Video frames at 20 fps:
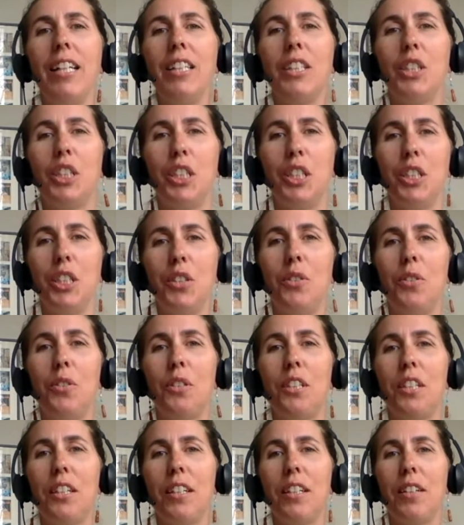and she's
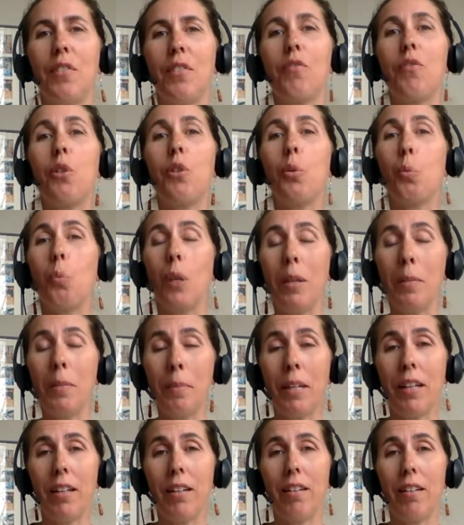using, for
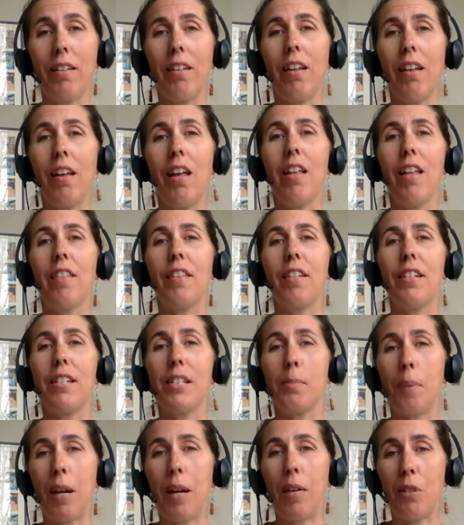women, a
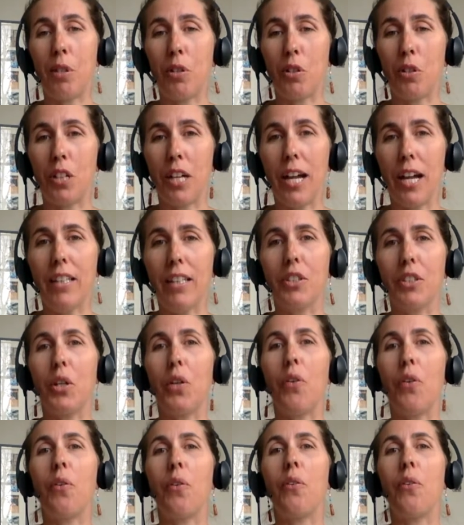
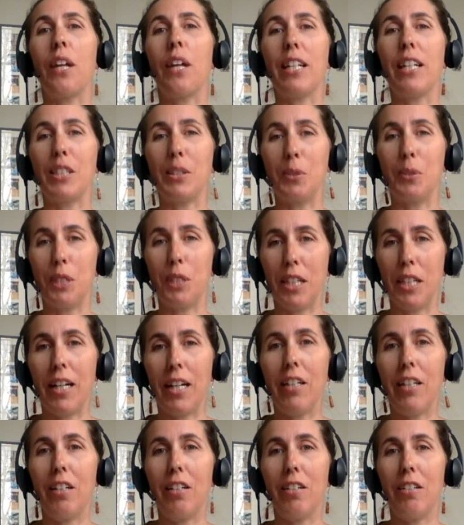spironolactone
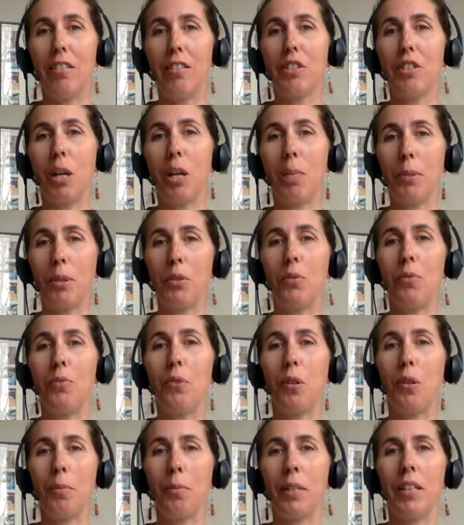estradiol topical
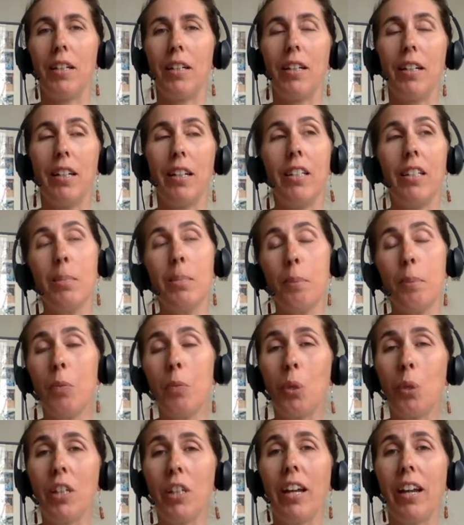formula, and it's
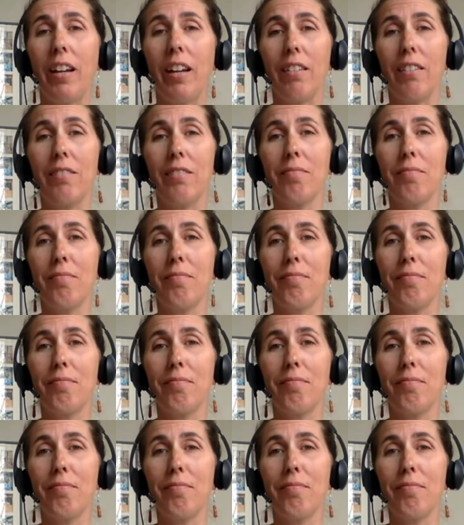been working.